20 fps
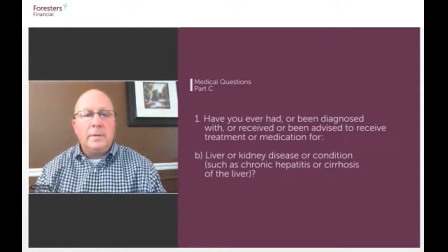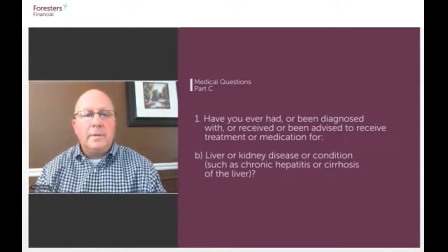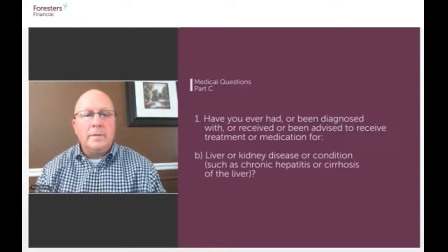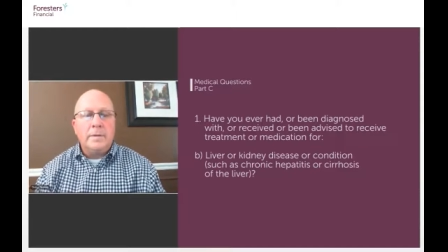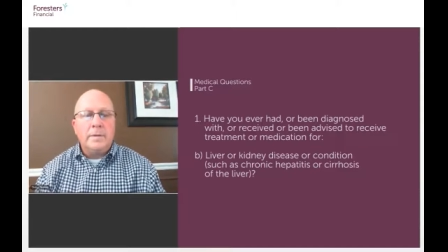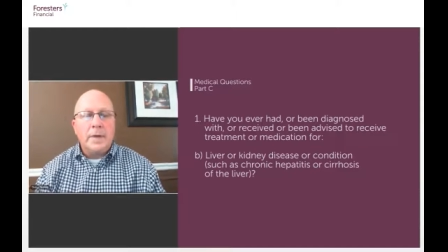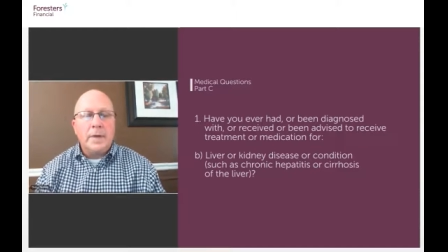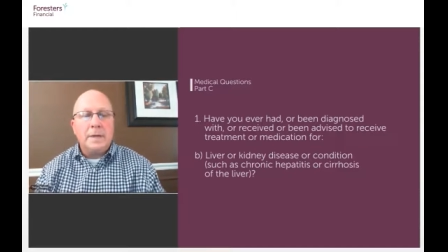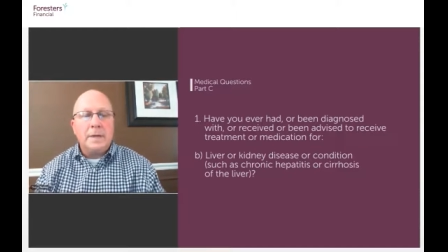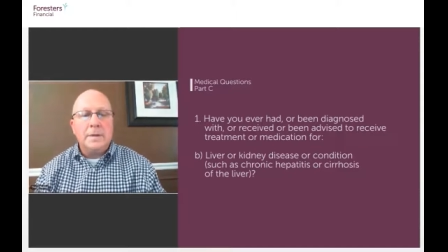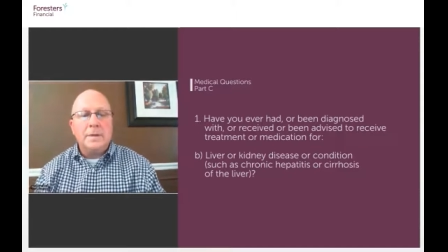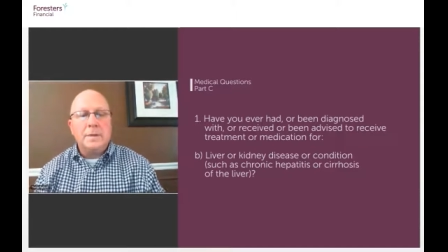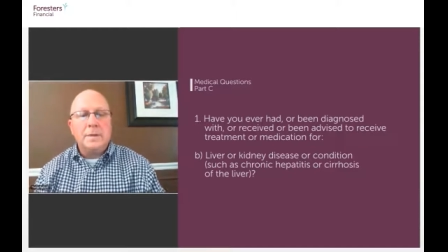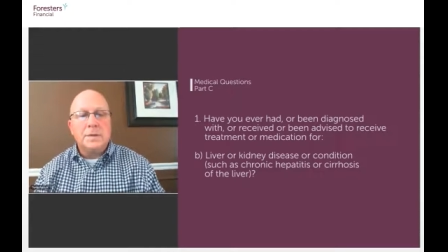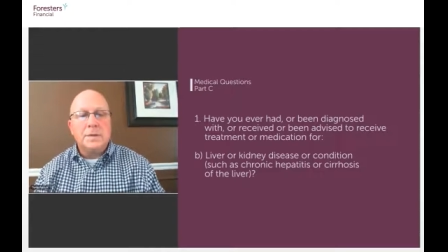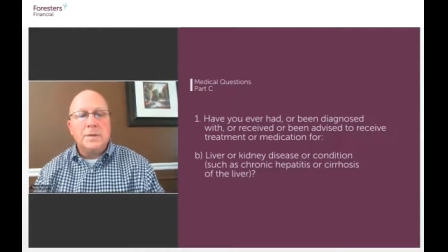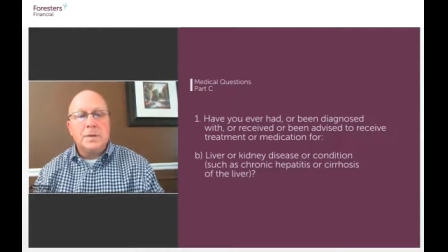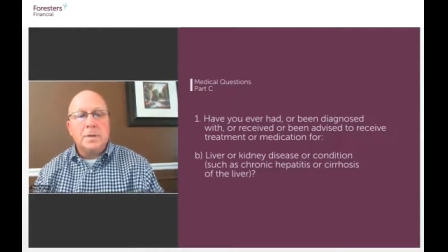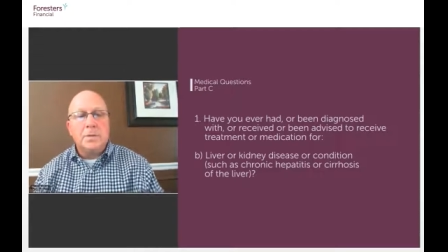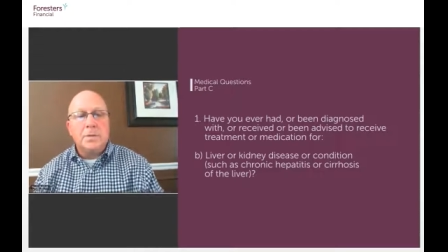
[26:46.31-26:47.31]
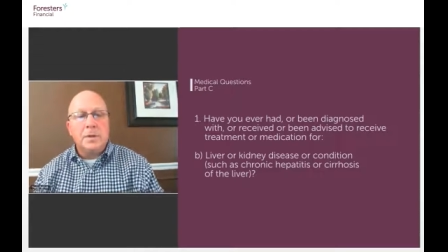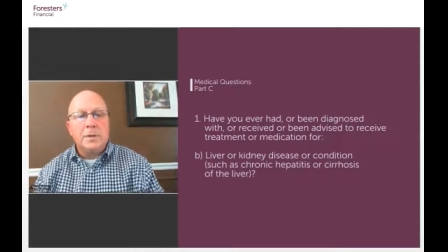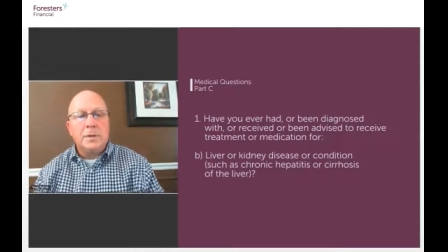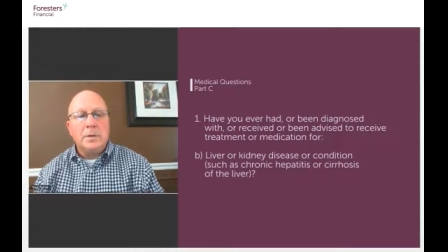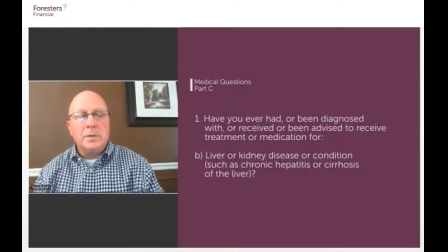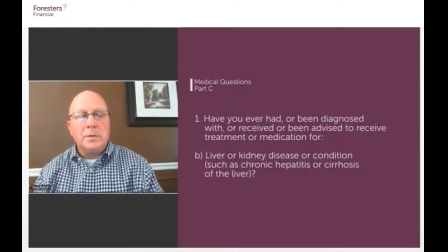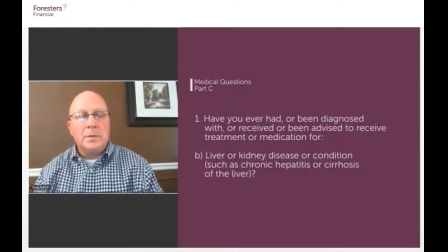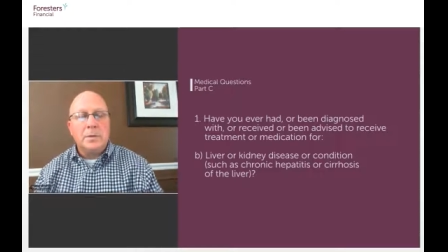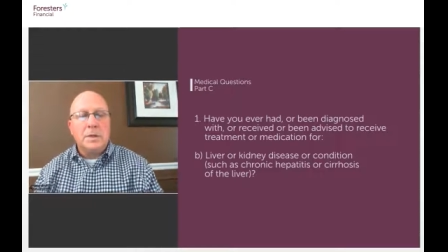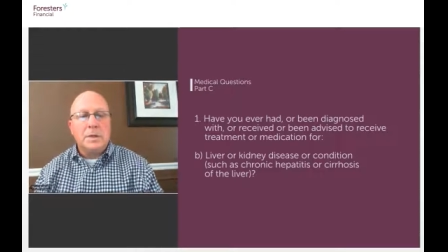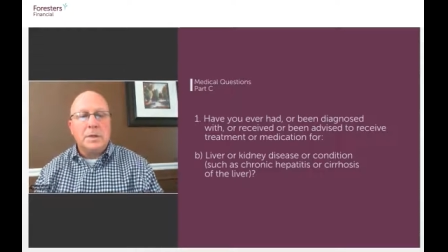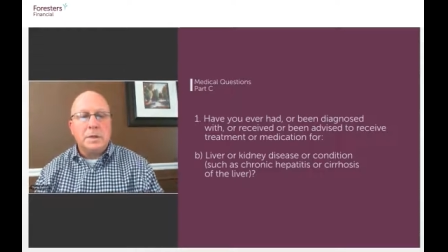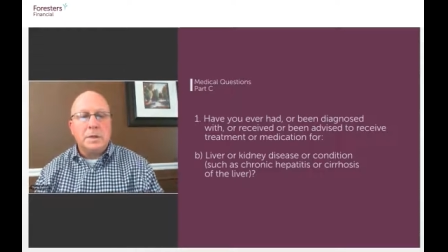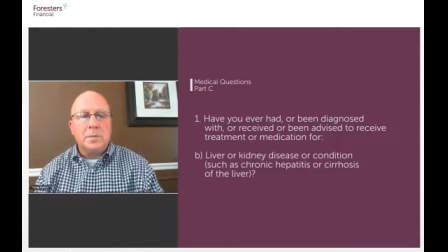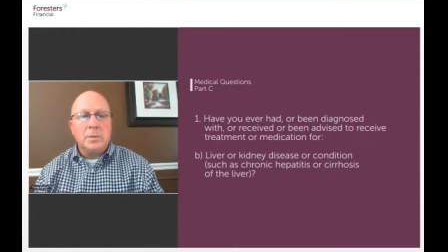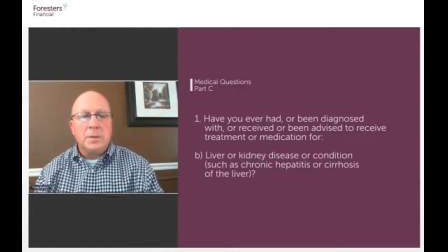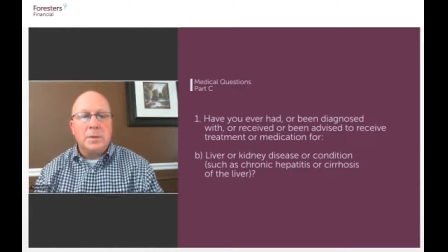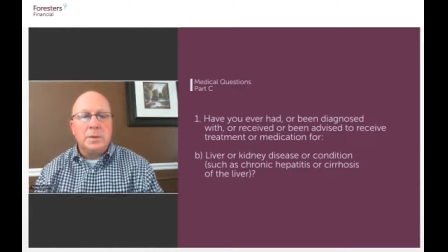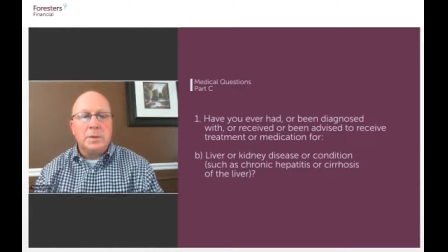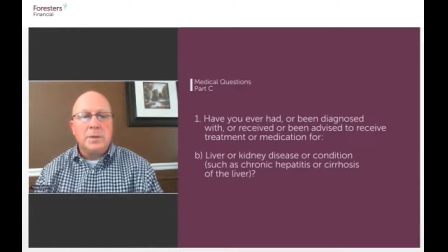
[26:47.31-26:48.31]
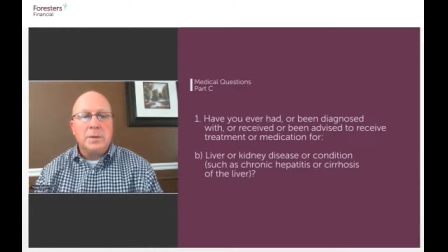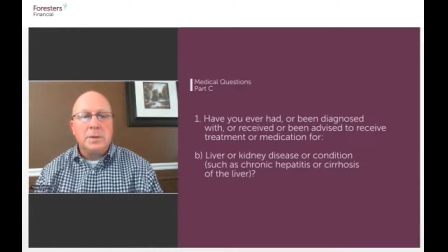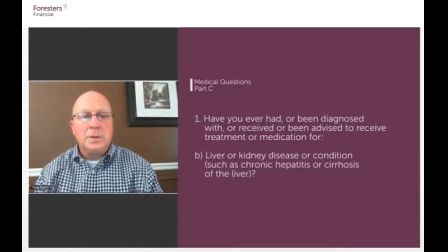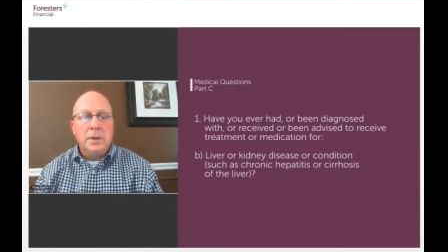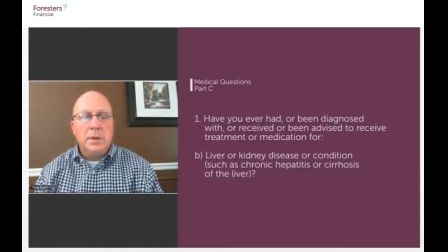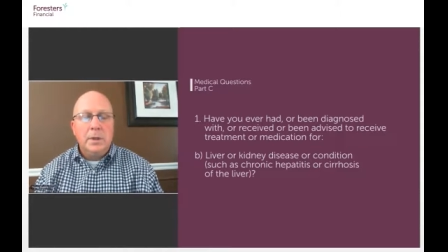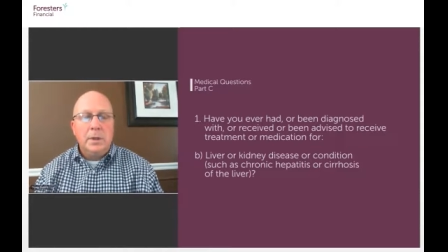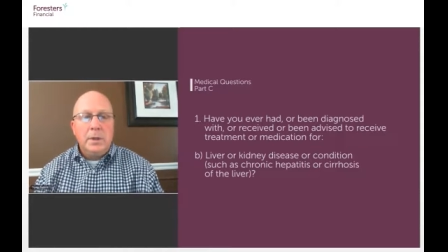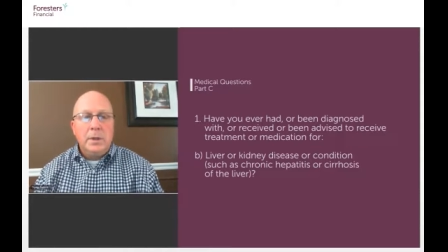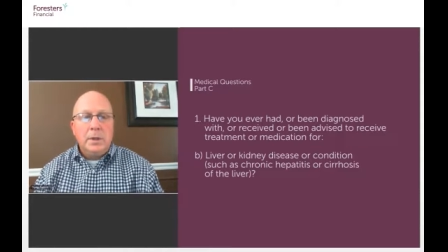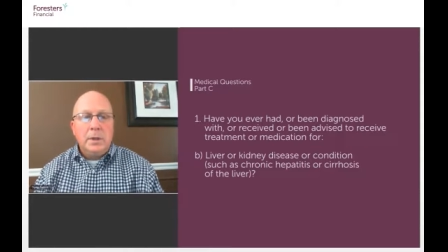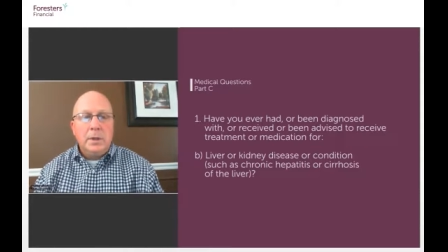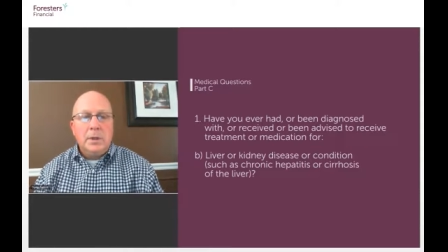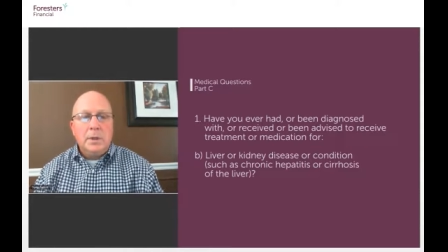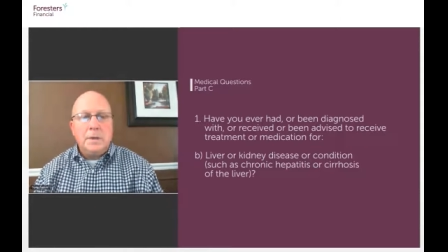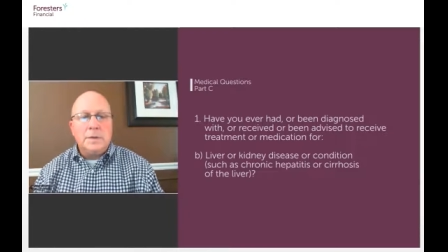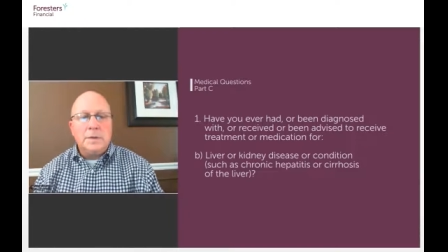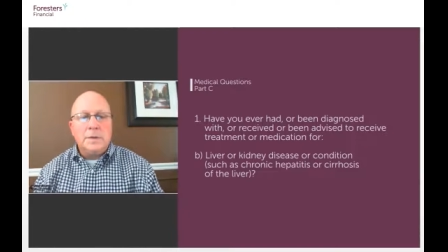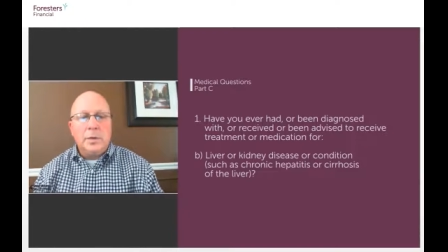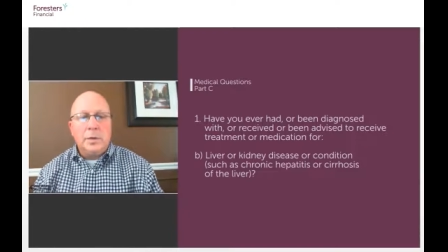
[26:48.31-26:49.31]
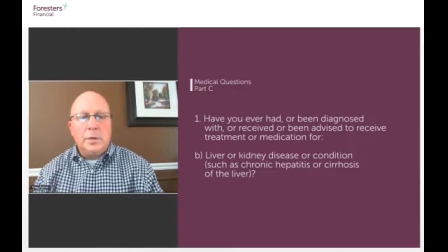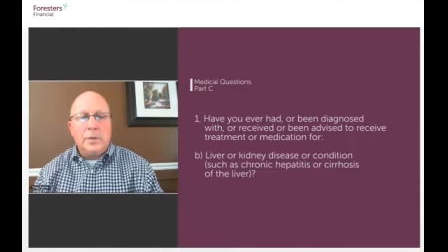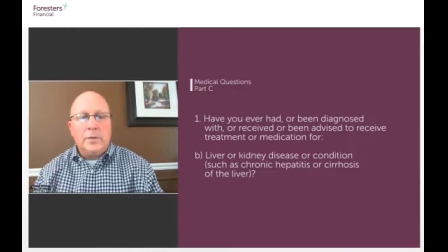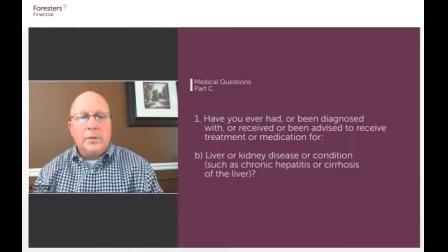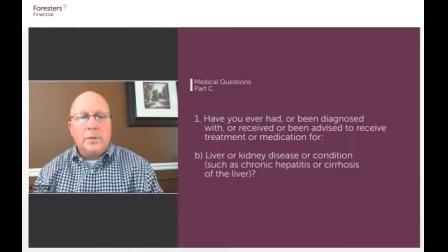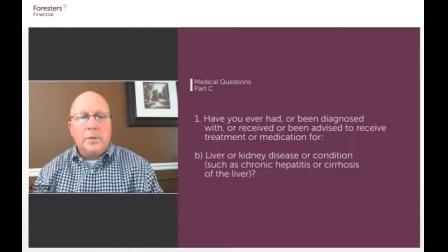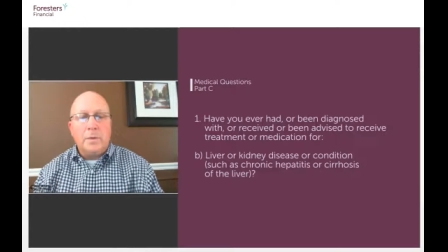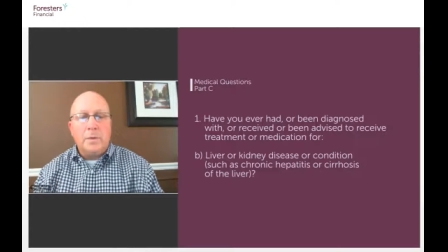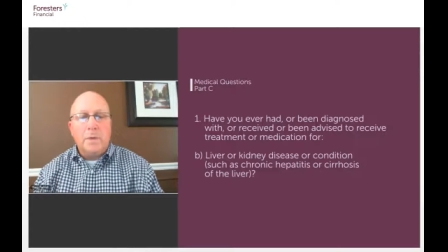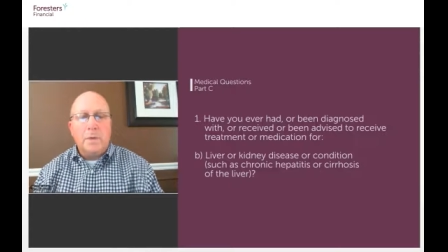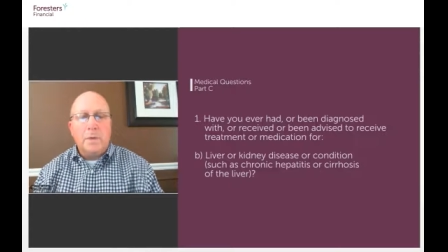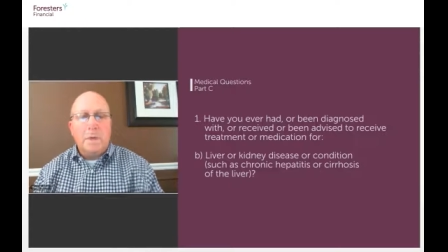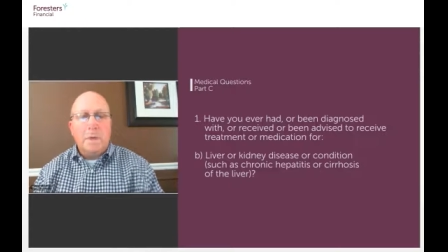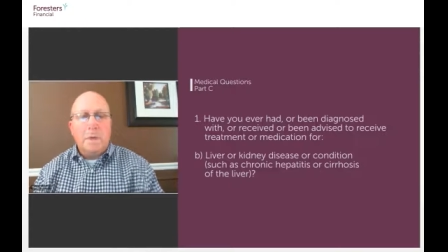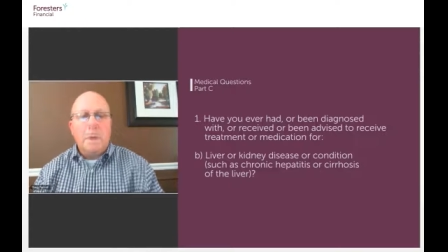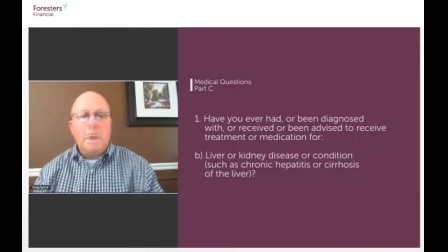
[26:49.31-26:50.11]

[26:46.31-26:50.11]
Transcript: if that is something your customer is going through.